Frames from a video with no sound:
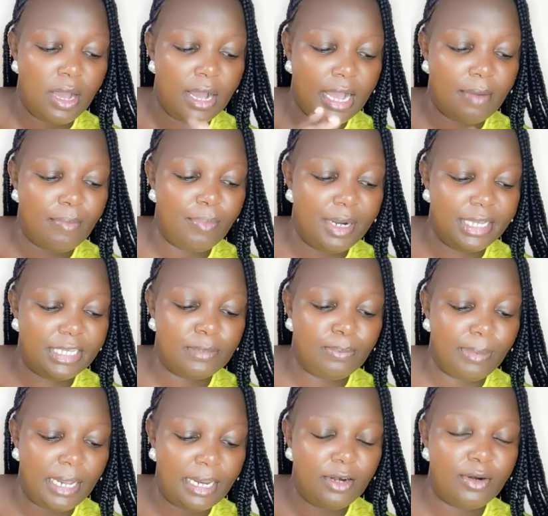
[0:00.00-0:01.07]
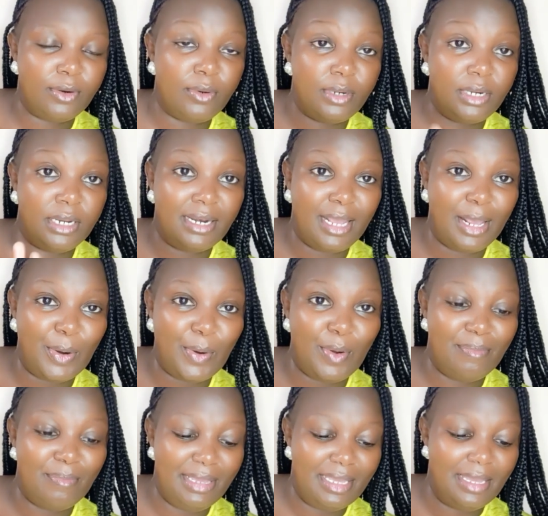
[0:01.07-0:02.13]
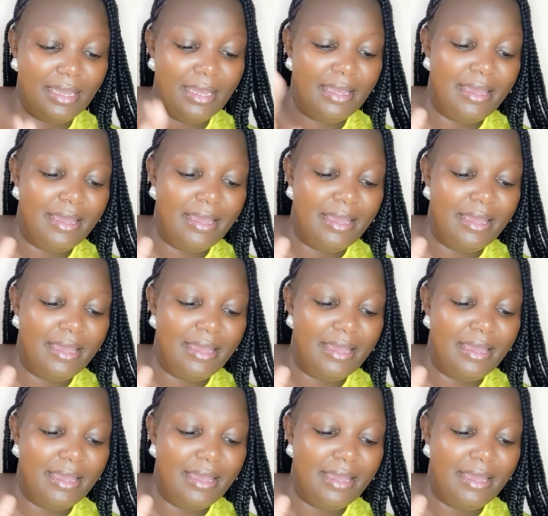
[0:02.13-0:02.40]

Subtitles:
Cabrick Spine Road, Nairobi.